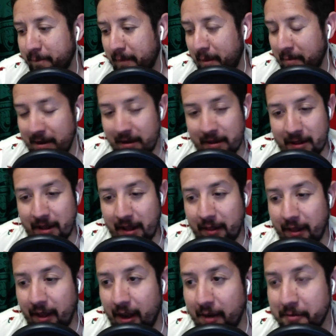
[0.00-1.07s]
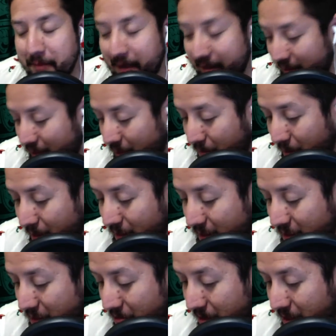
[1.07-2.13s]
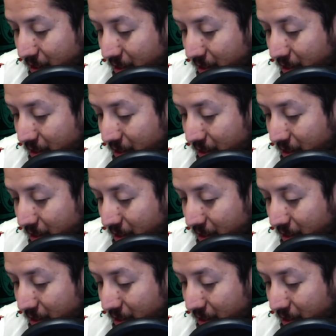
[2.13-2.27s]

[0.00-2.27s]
I mean, I think it comes back to that money situation.